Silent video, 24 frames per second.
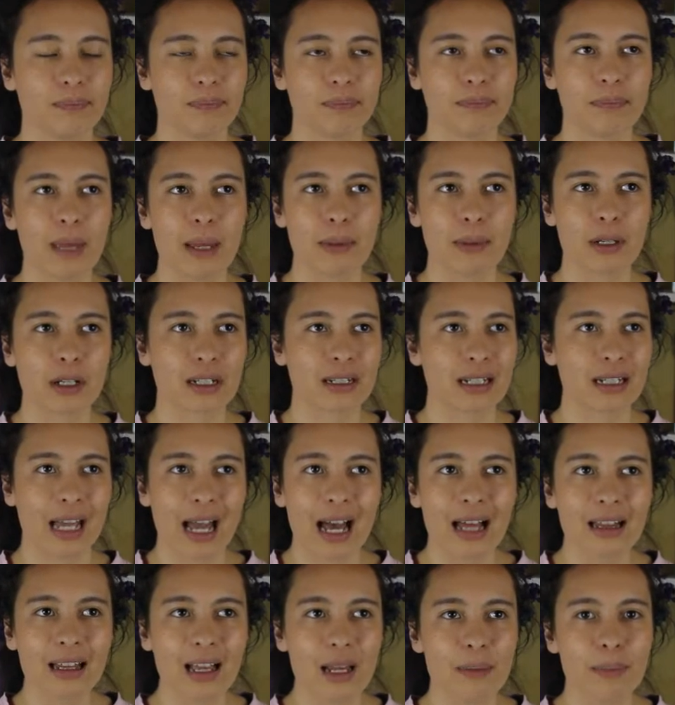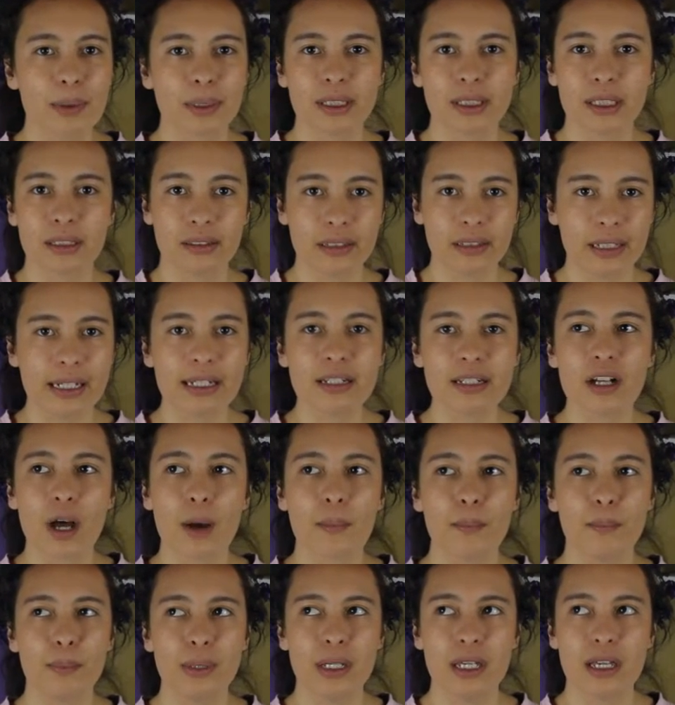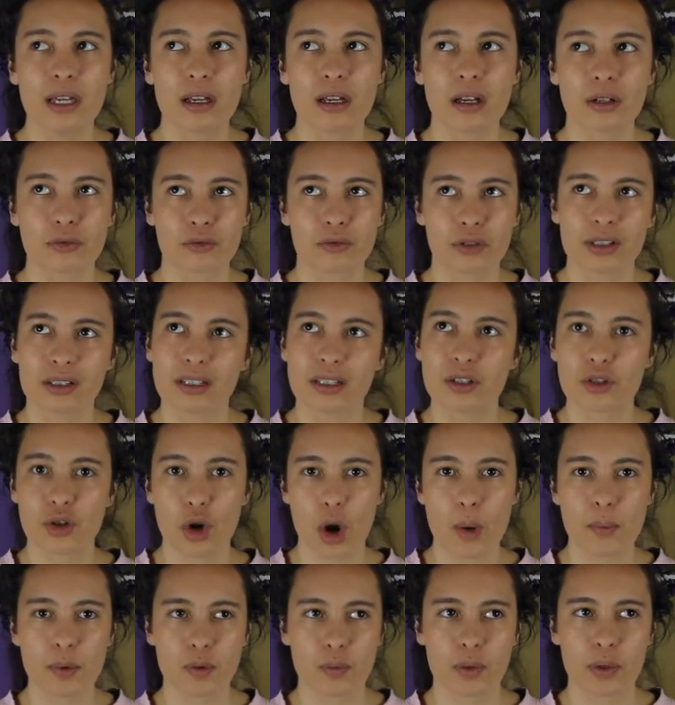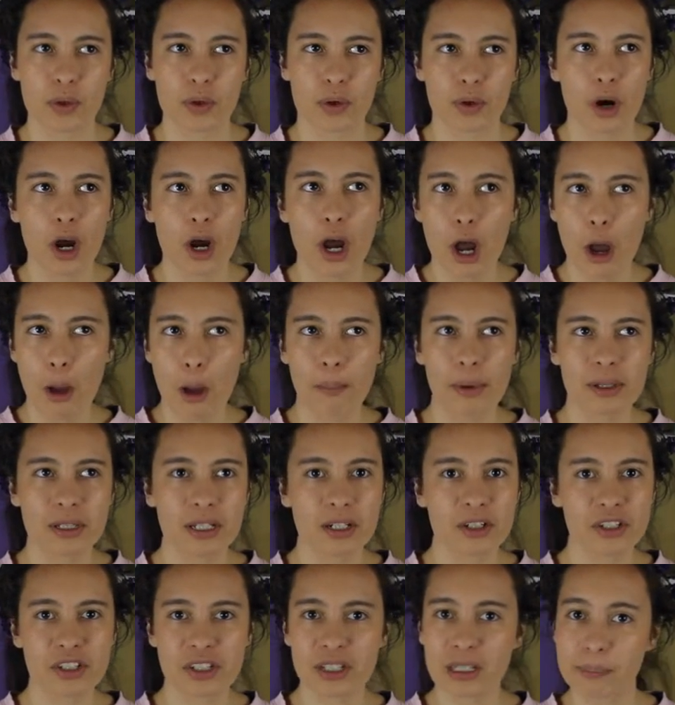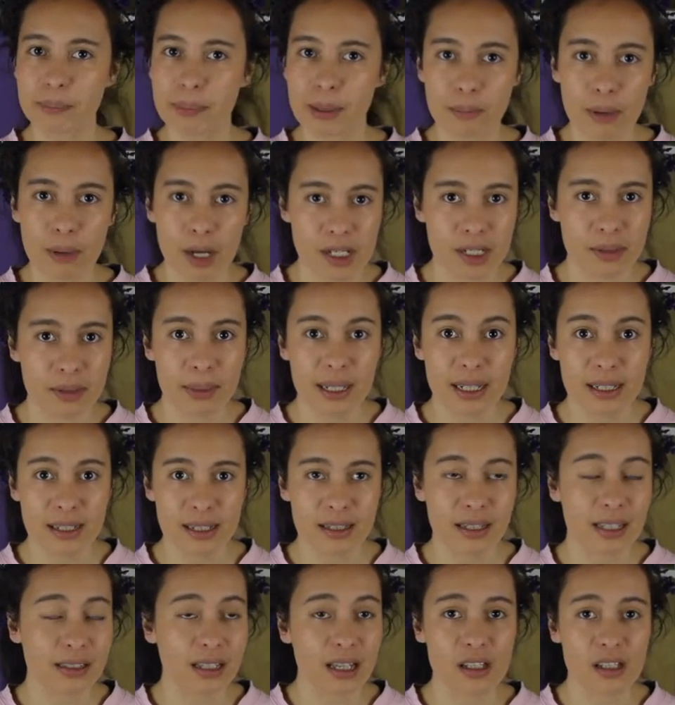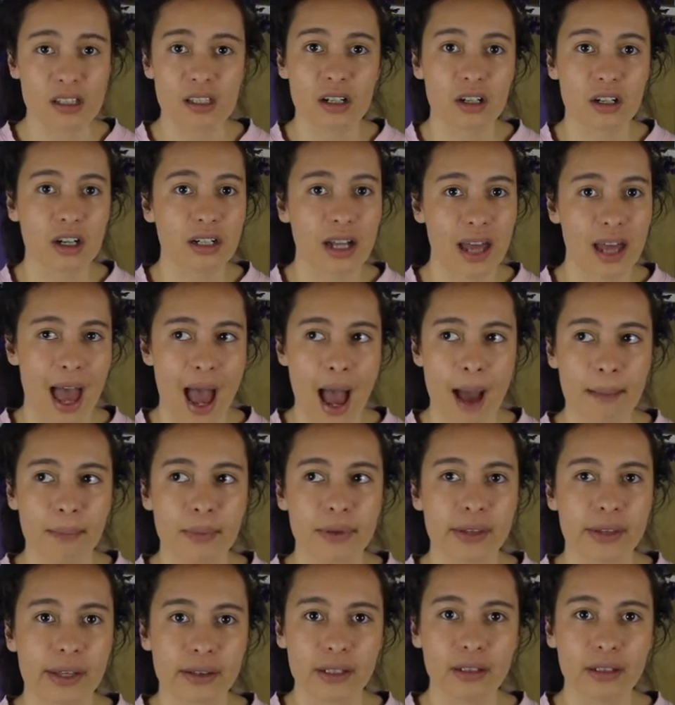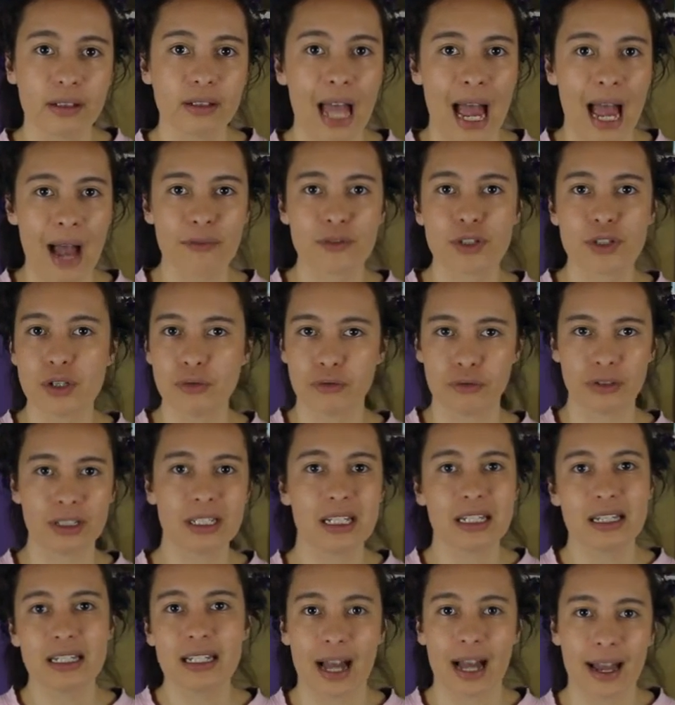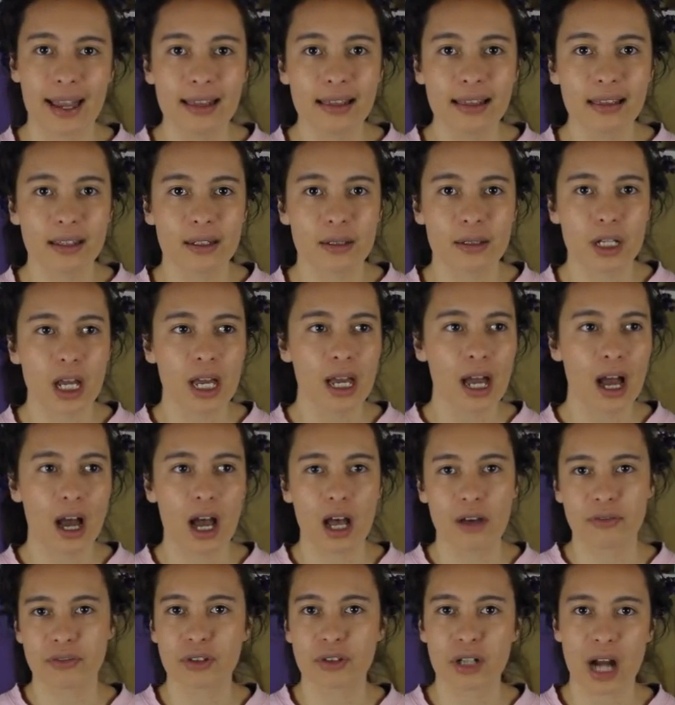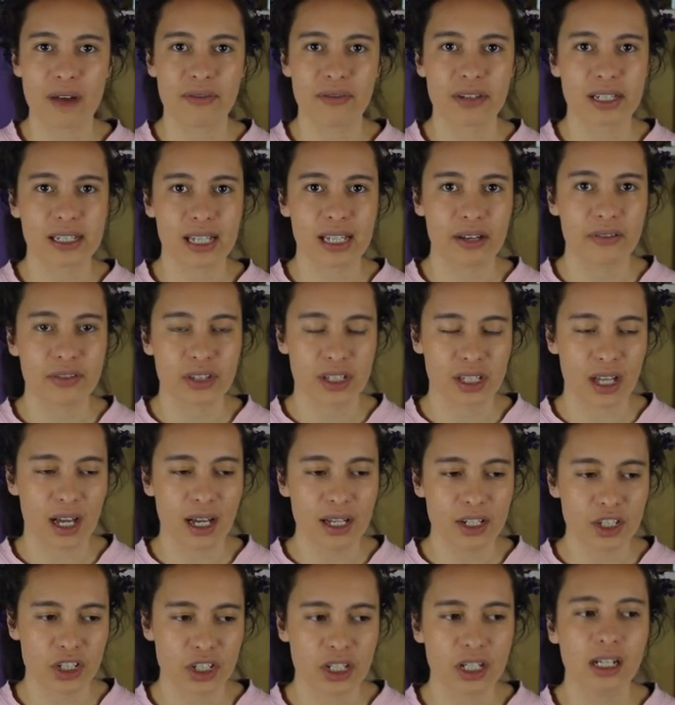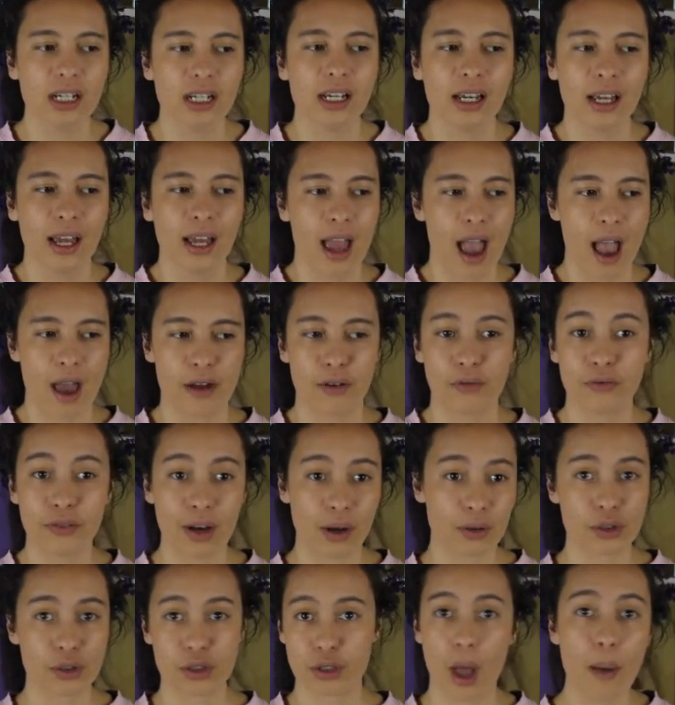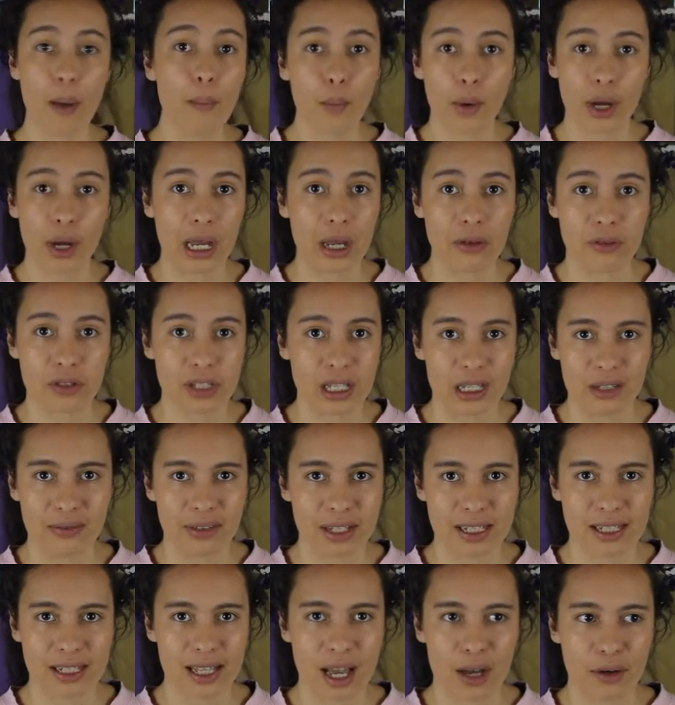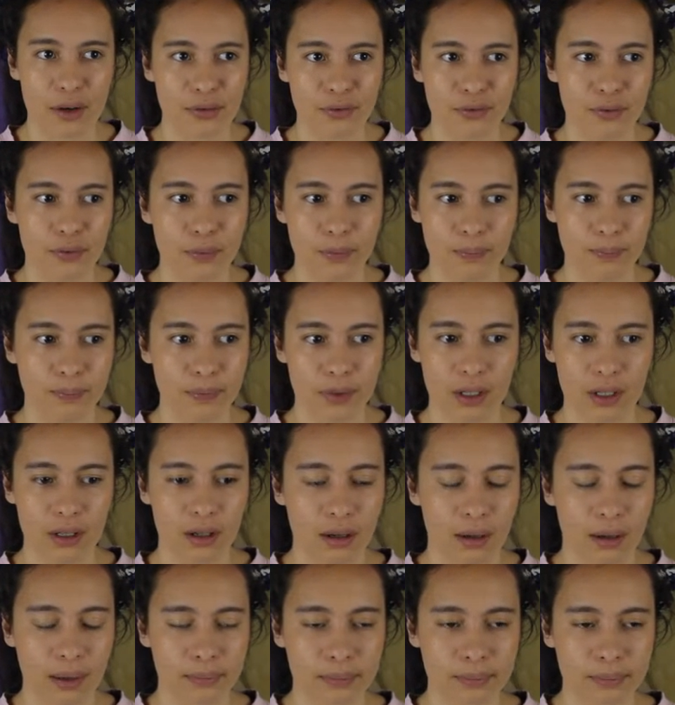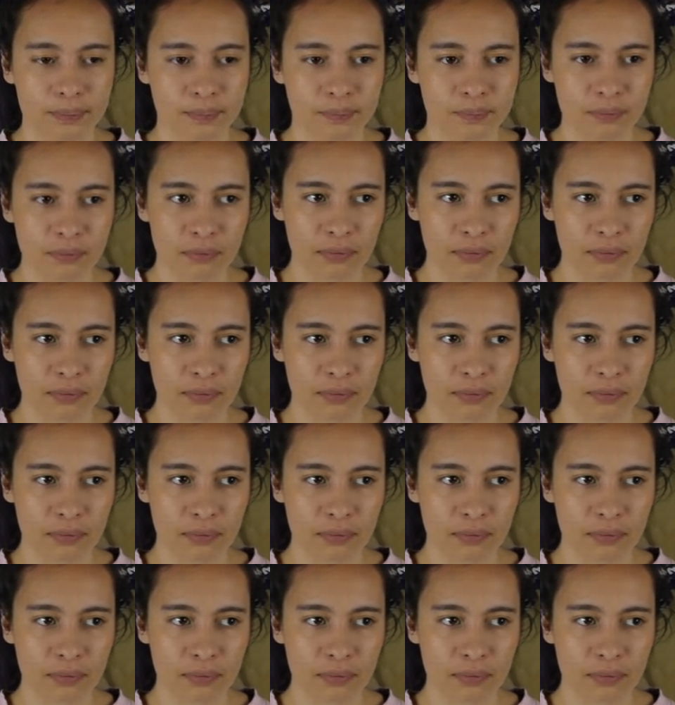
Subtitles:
maybe not an ally, but they'll end up being on friendly terms with her. But there's still a big possibility that that's not gonna happen, that they'll have to flee the island after having saved Sanji and found some way of saving Seth. And